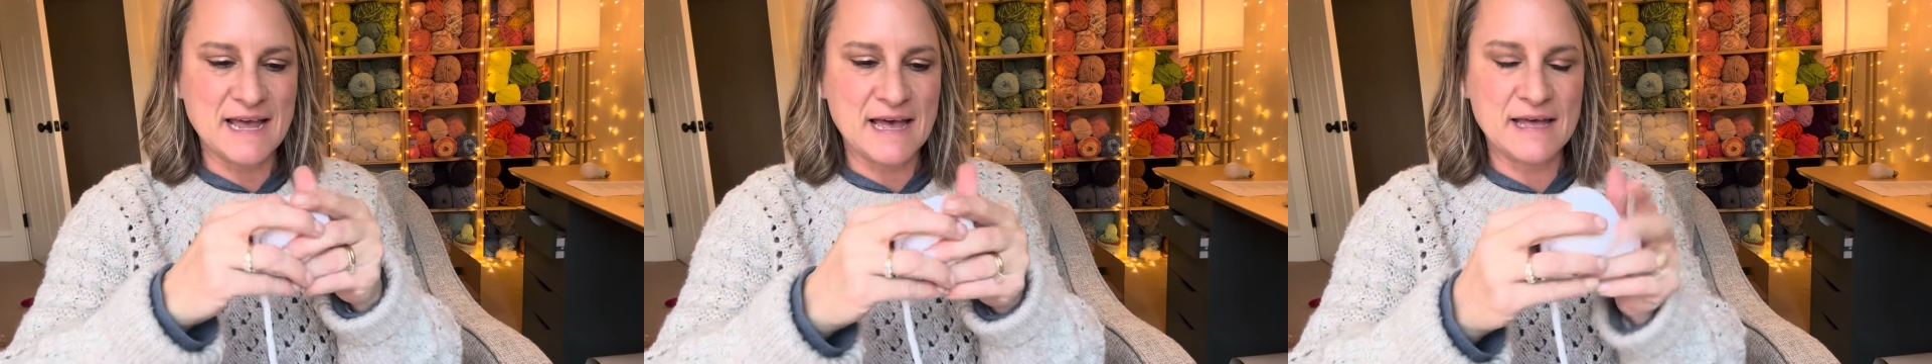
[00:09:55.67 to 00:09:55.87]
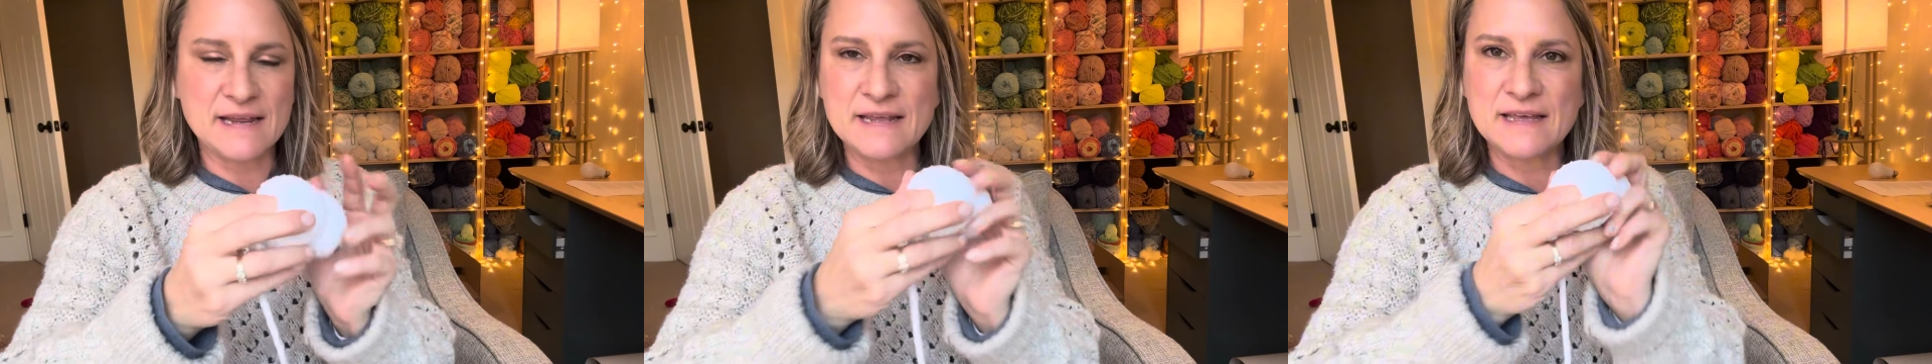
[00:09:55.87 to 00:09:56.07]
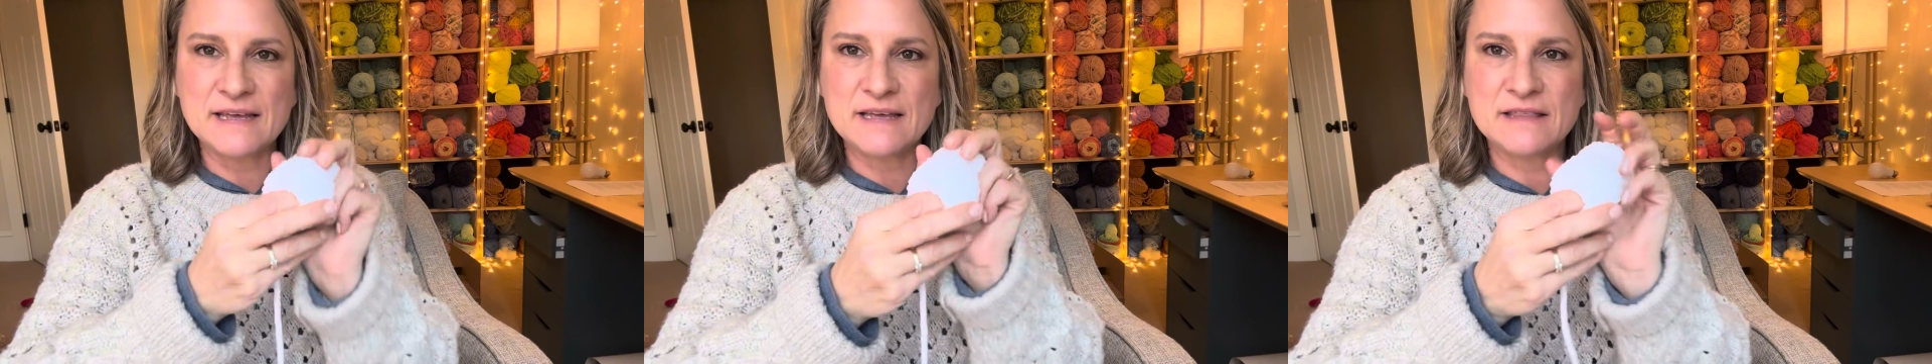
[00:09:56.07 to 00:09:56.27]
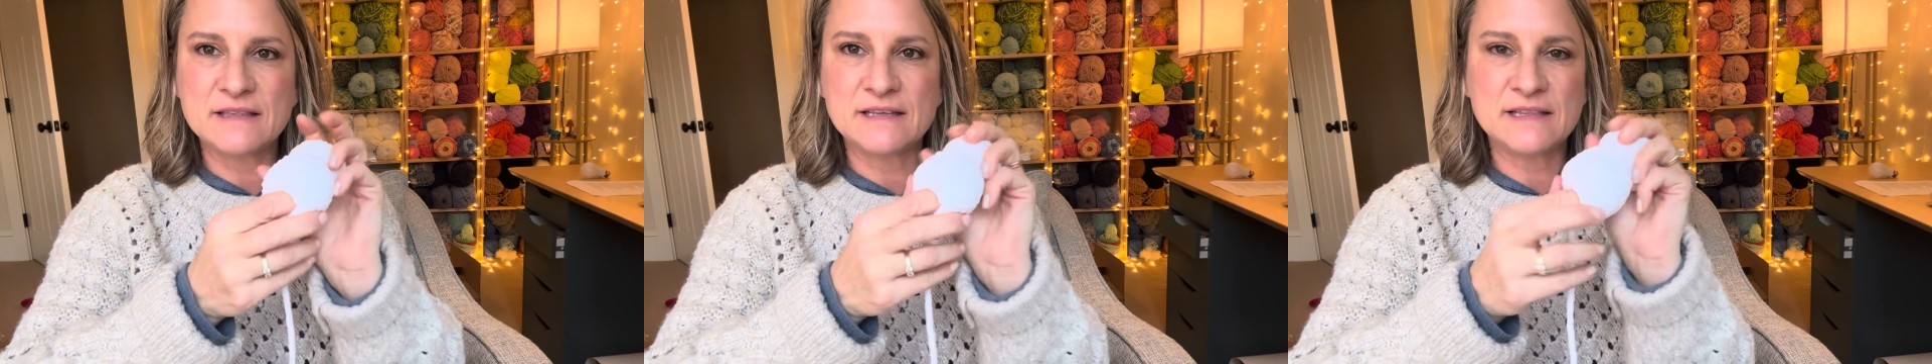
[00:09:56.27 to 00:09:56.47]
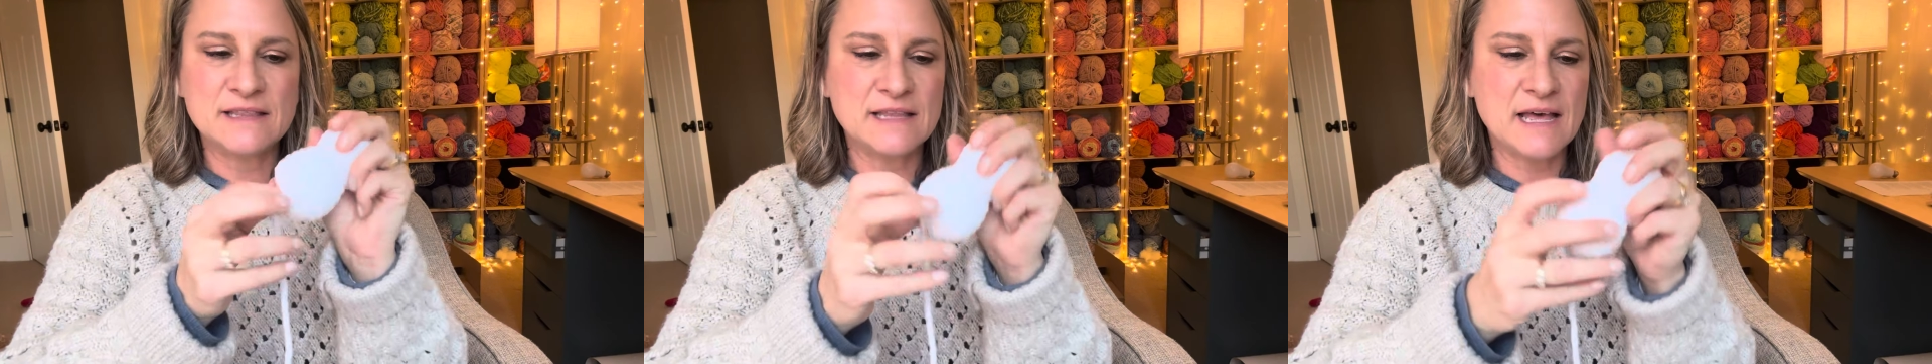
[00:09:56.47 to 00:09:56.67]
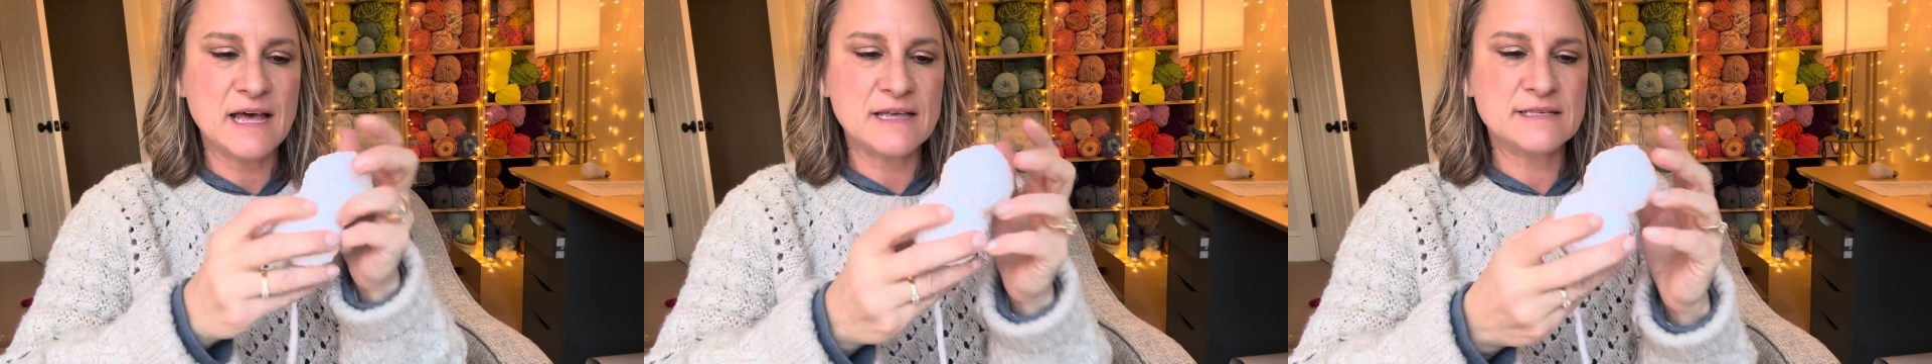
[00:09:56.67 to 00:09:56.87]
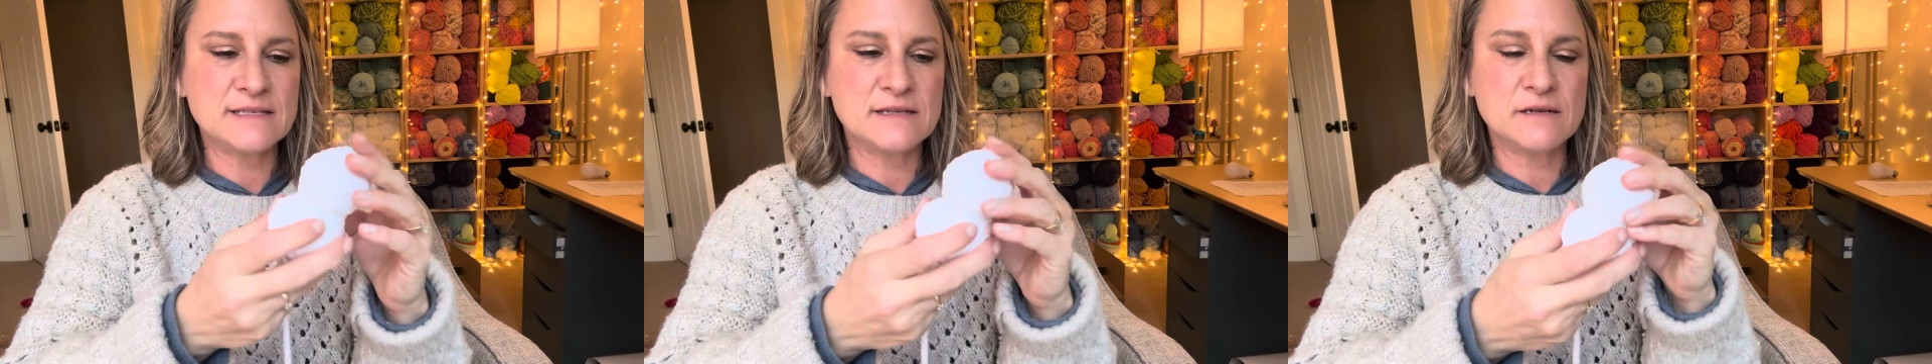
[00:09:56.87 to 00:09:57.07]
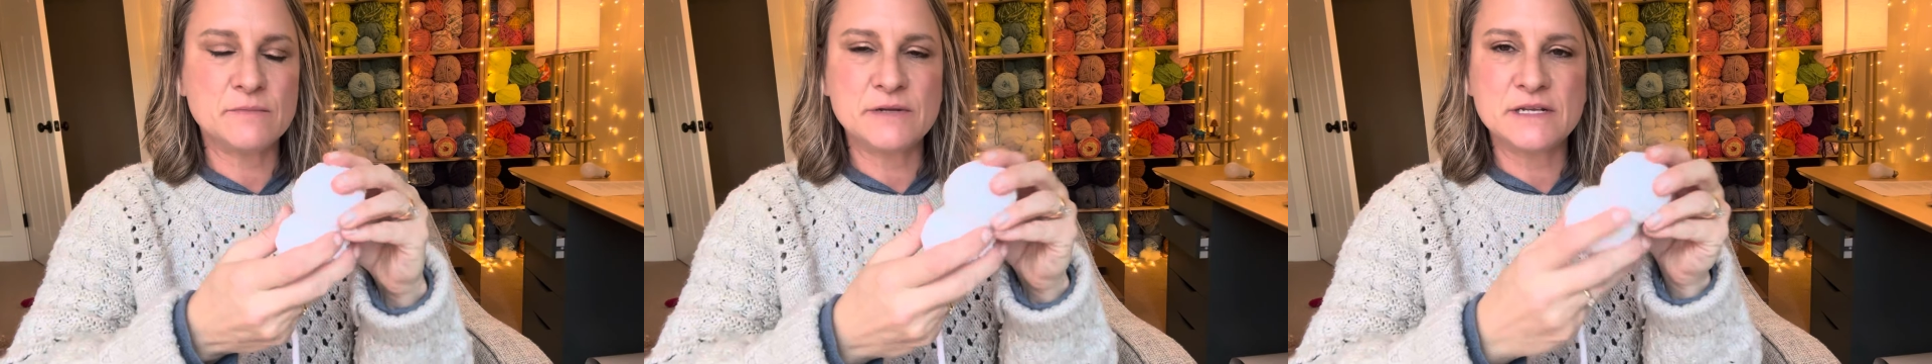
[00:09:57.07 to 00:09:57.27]
adding the last
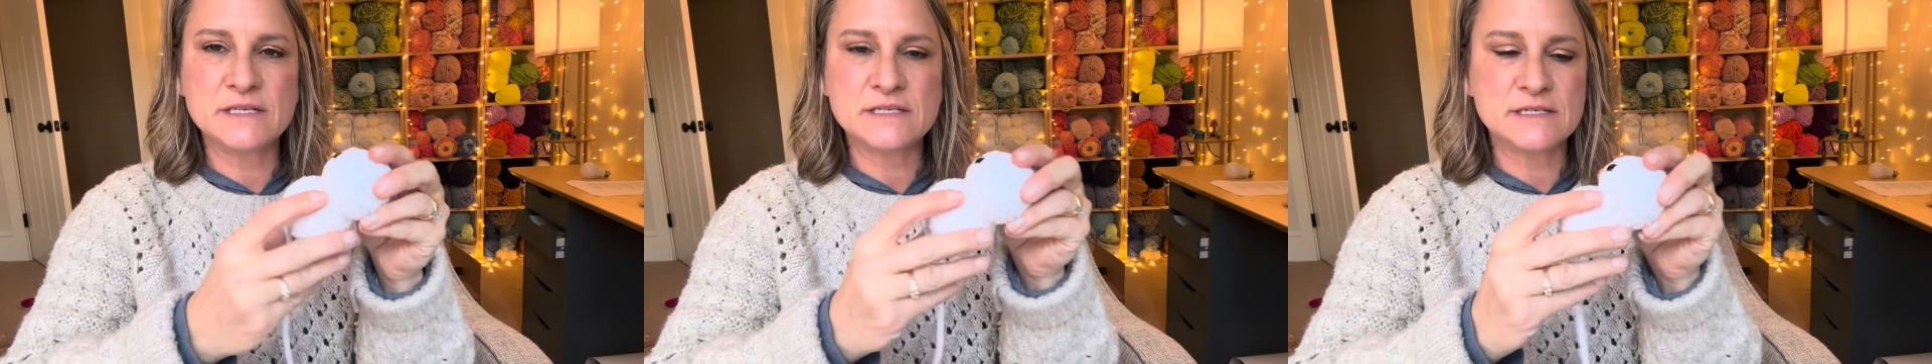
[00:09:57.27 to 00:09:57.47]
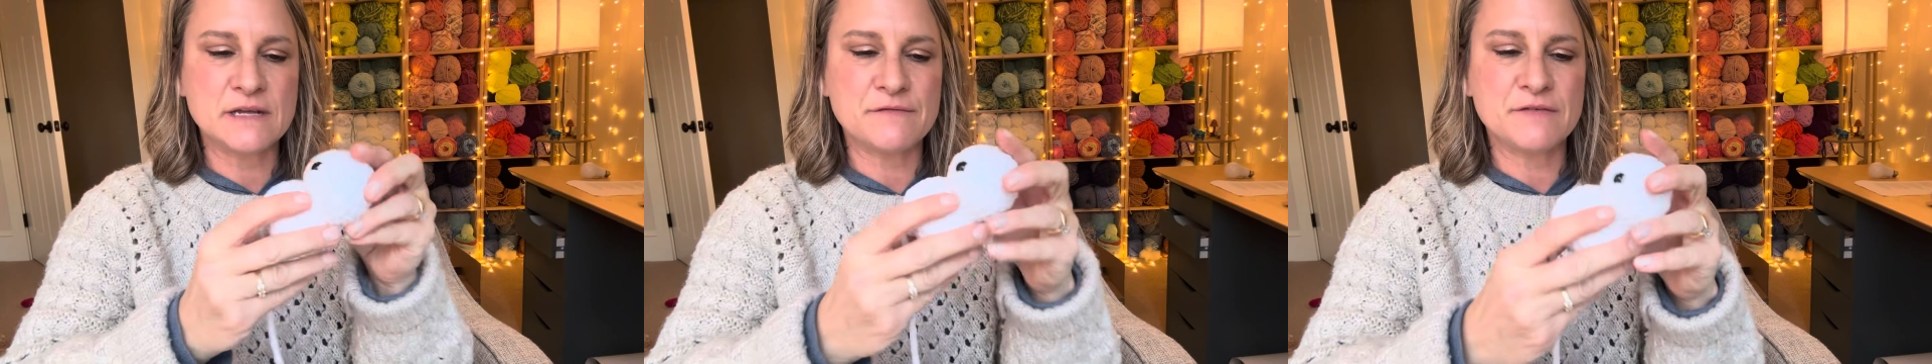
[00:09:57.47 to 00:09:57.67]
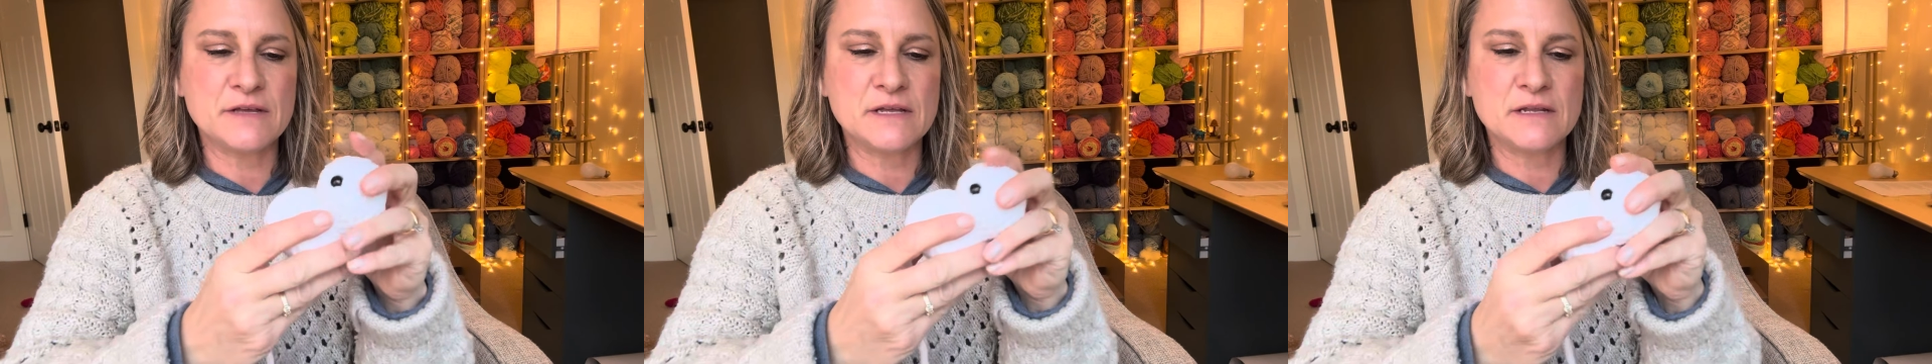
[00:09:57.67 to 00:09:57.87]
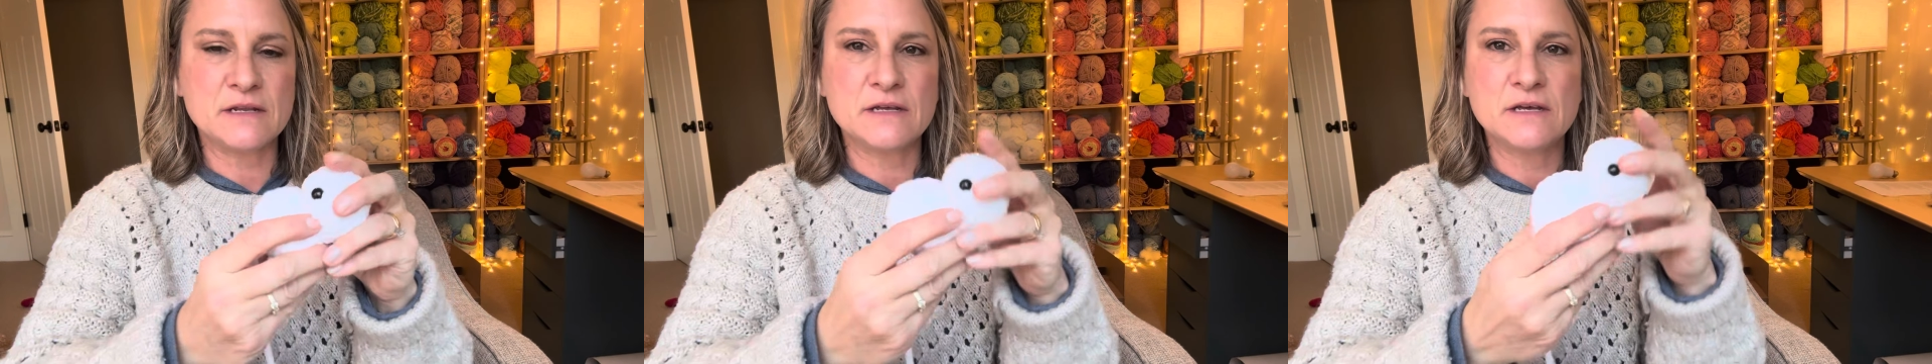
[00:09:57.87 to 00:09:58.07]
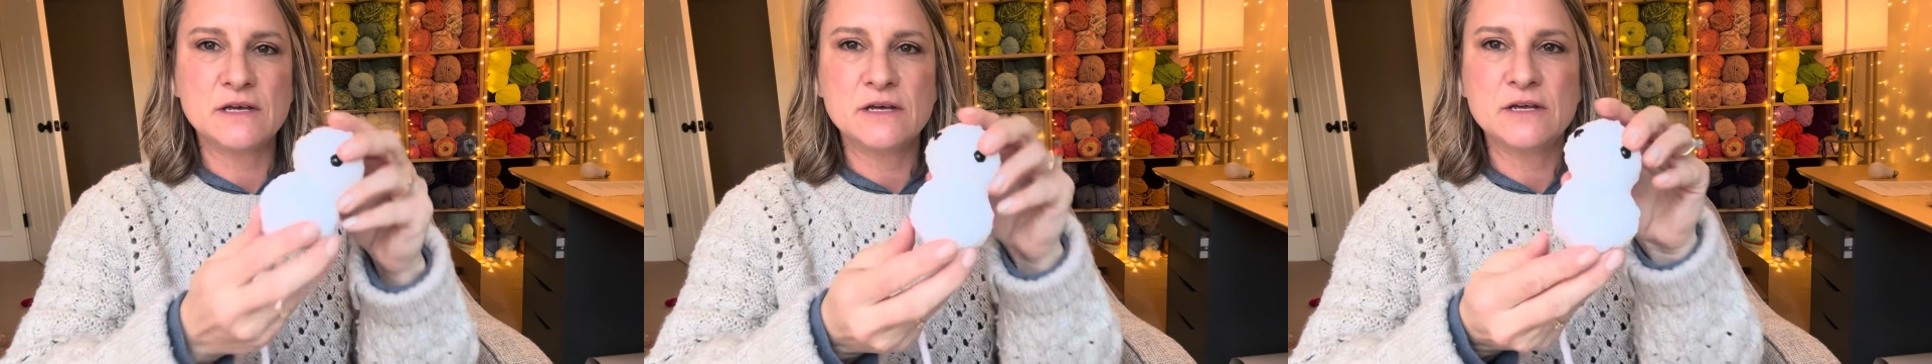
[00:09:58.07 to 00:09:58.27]
little bit of stuffing